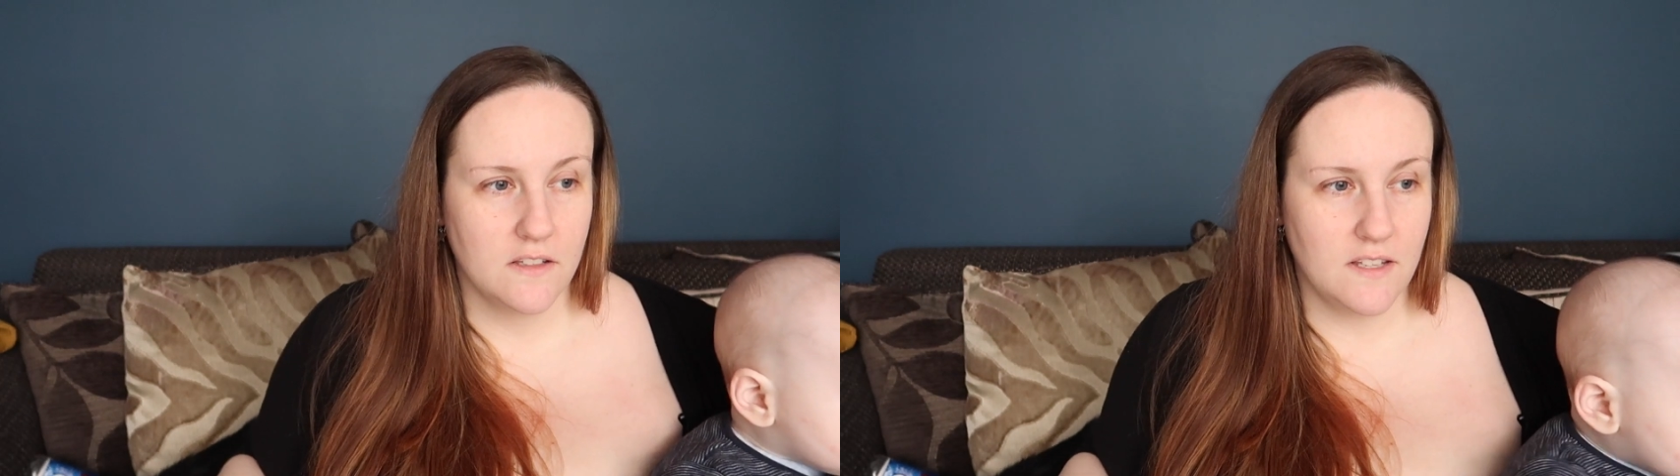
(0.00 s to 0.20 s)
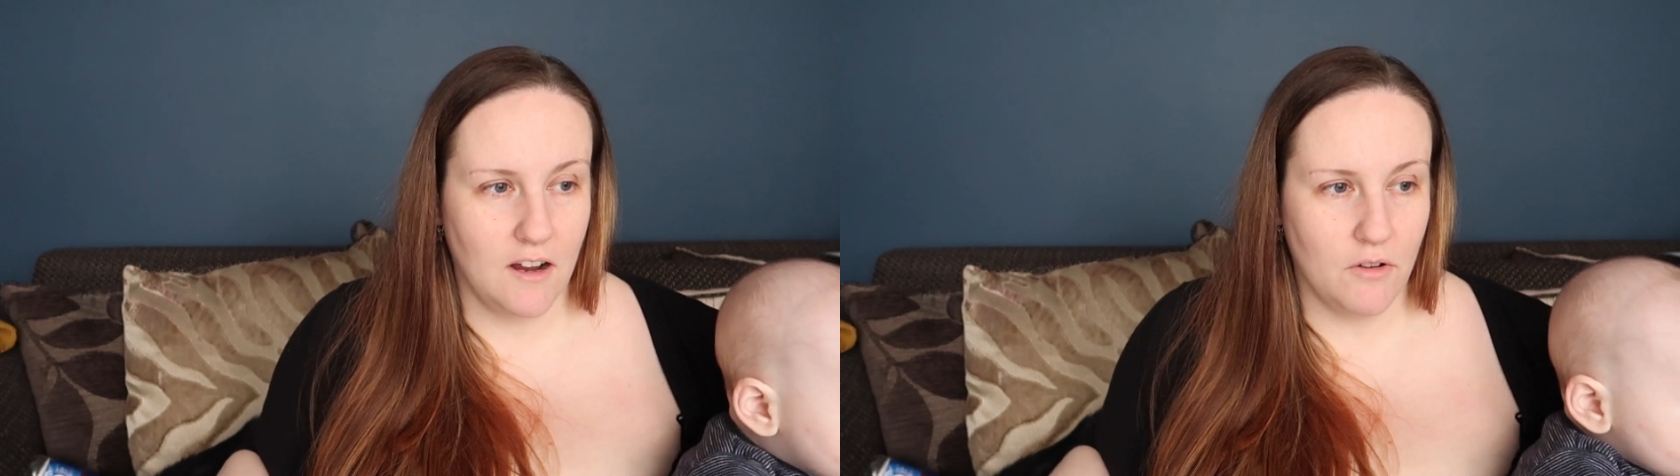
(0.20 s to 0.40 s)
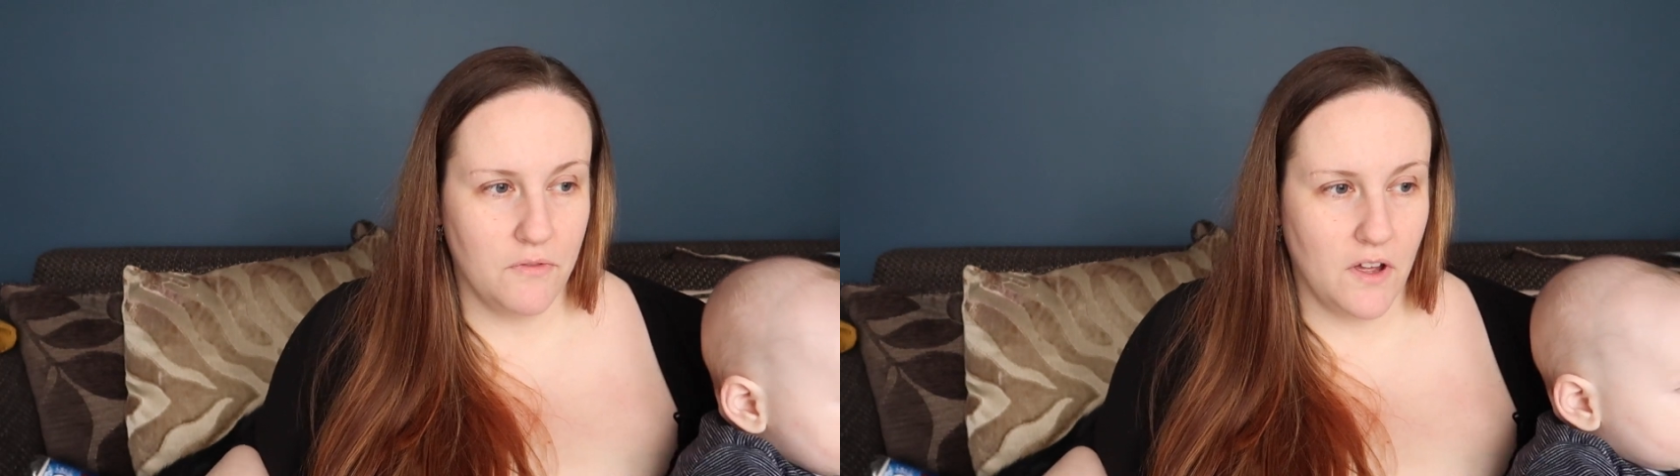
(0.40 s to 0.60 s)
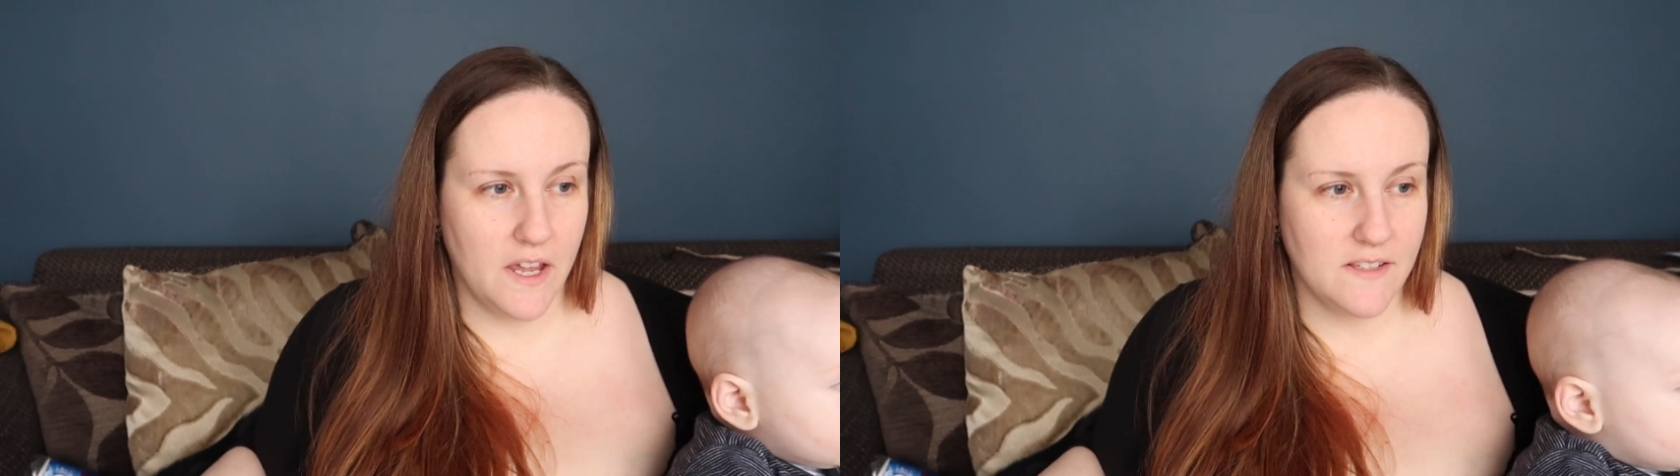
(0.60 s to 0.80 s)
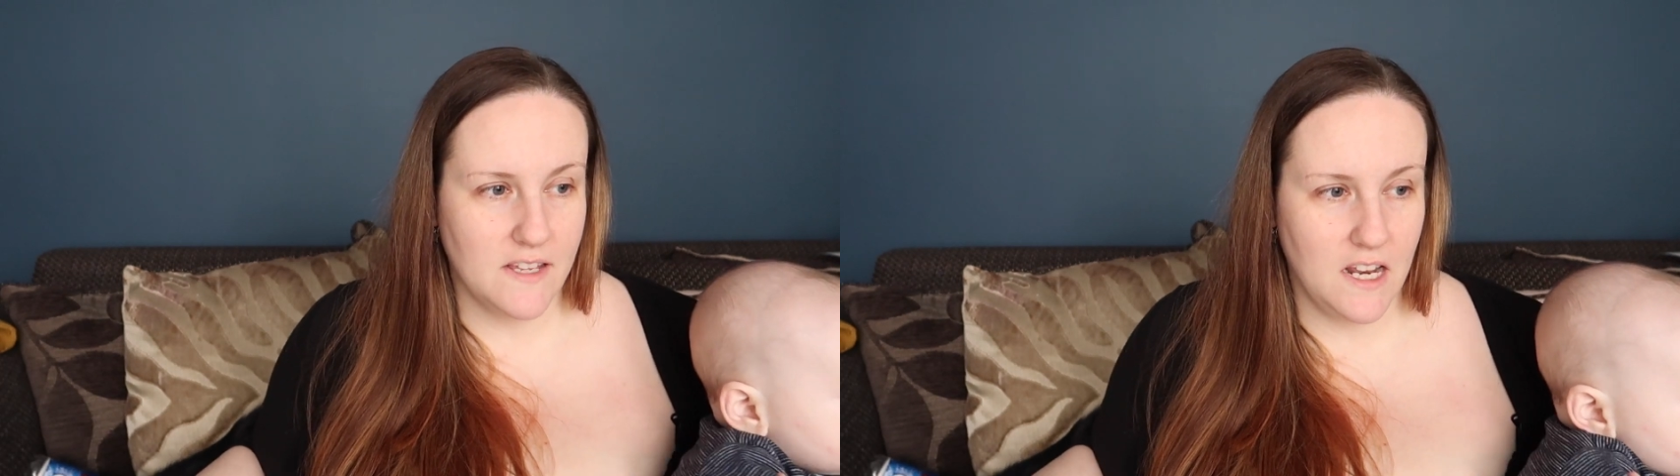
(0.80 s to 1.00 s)

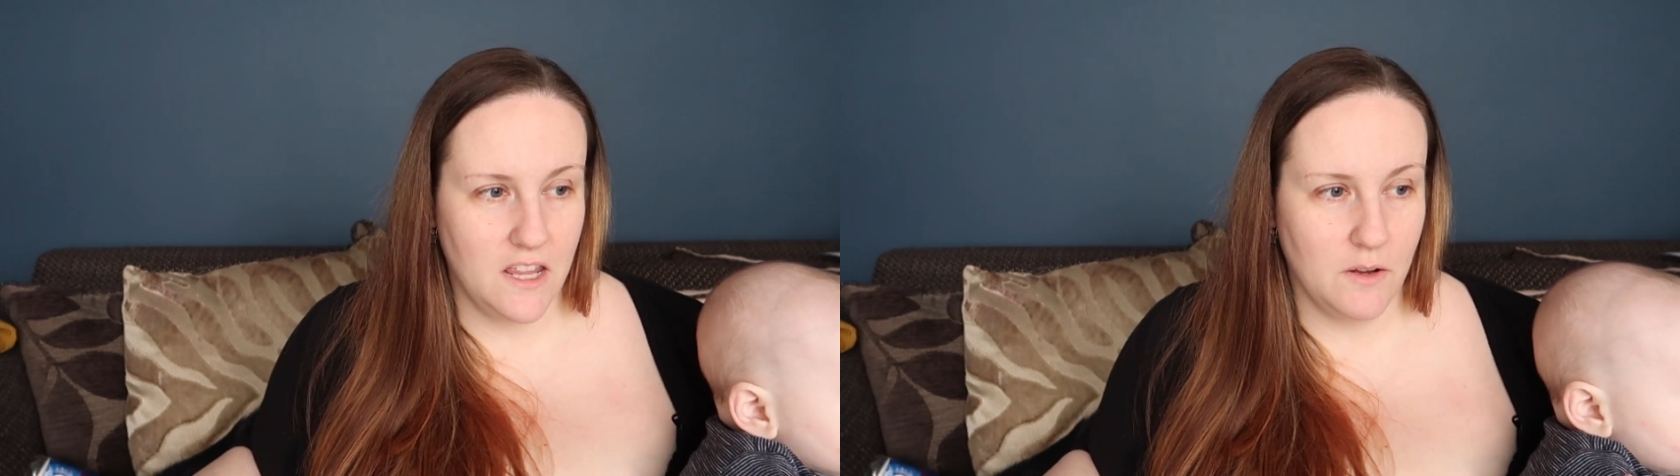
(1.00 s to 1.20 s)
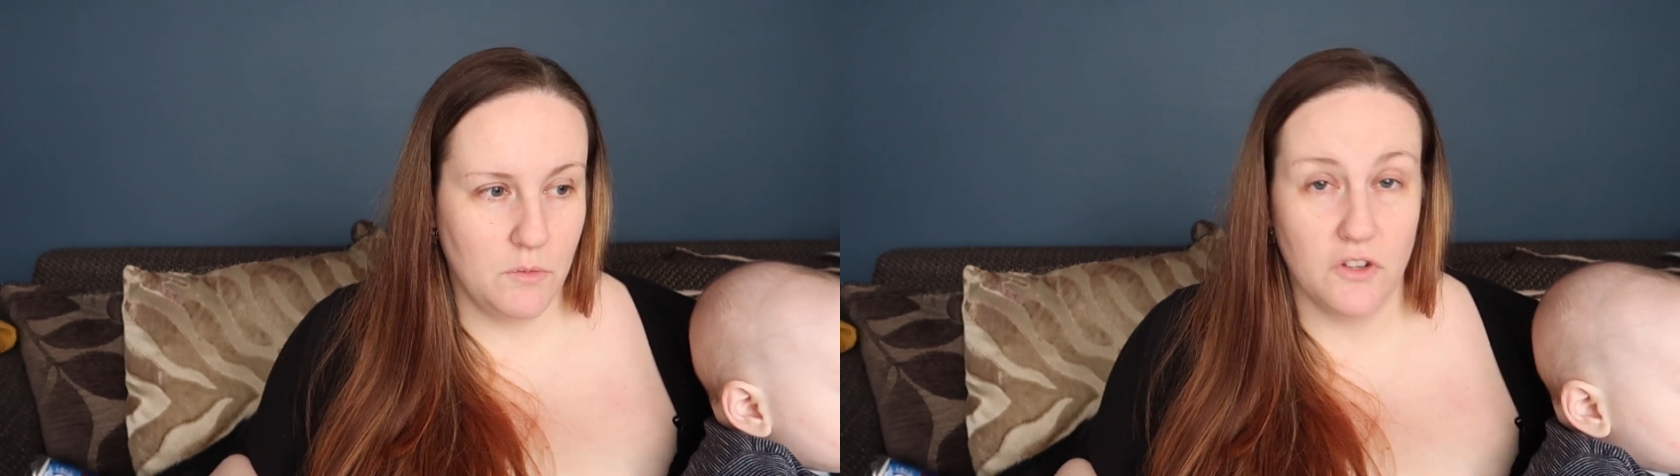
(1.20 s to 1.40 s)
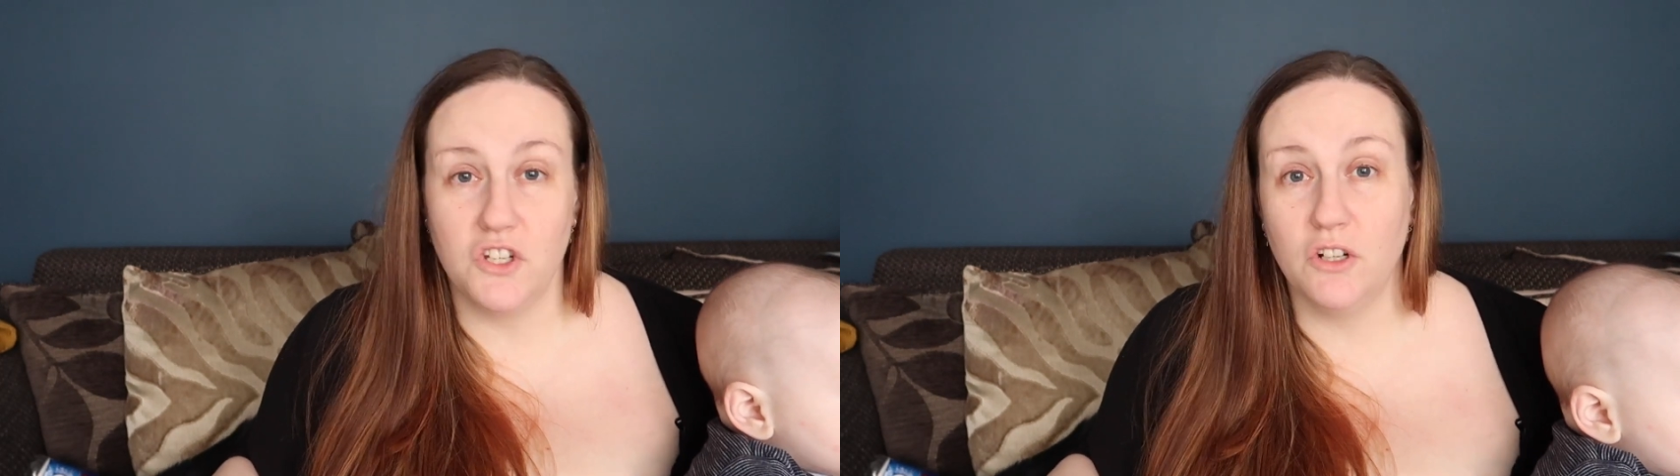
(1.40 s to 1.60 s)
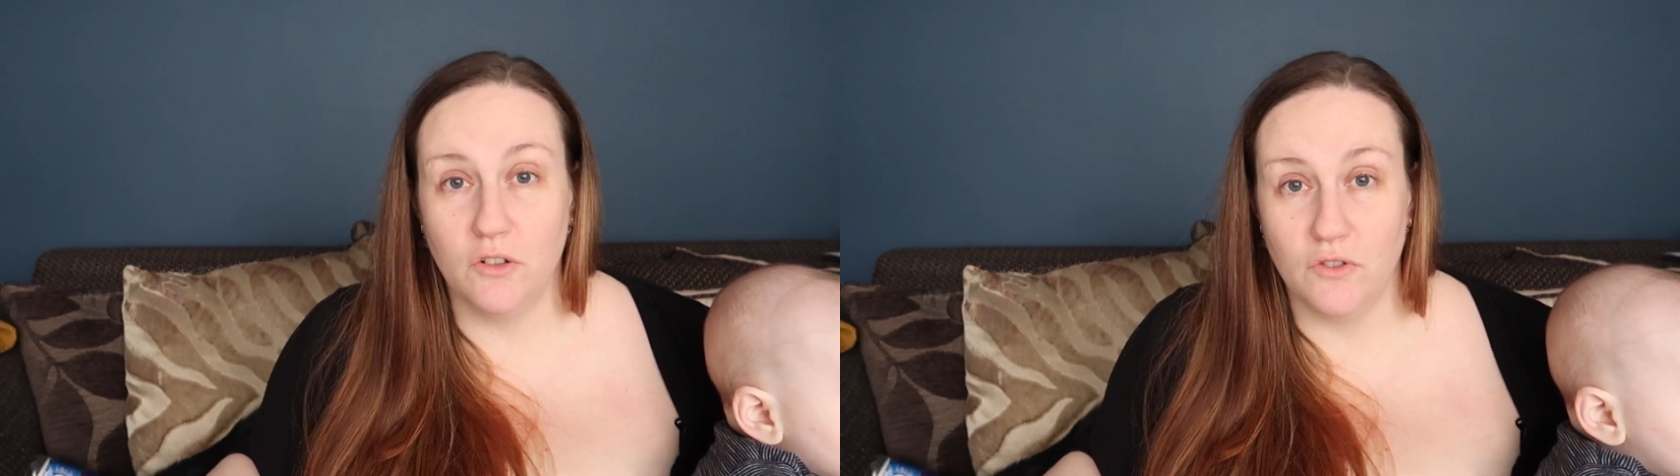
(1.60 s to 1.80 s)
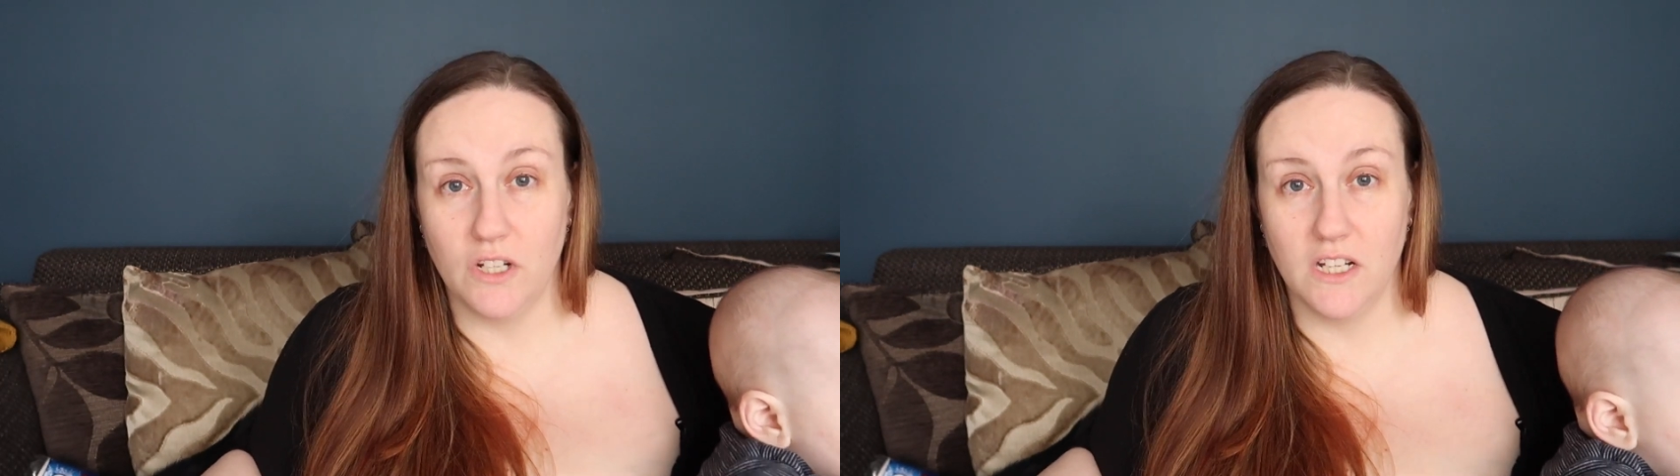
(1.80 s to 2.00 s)
sacrifice anything with your
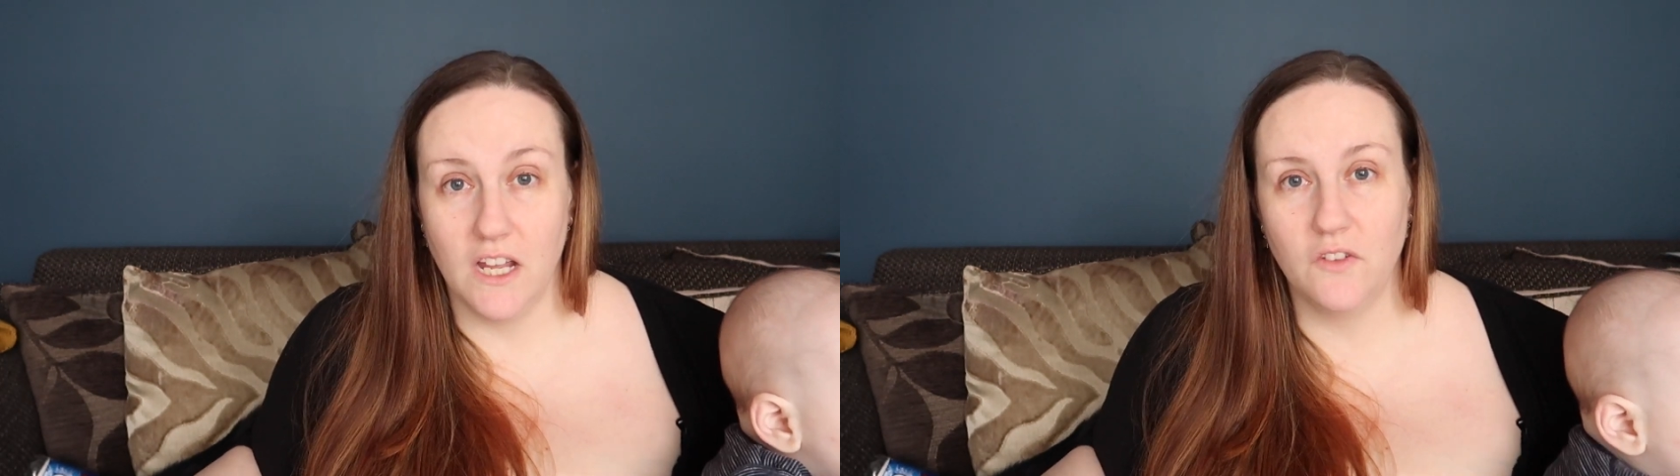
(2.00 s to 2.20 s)
children.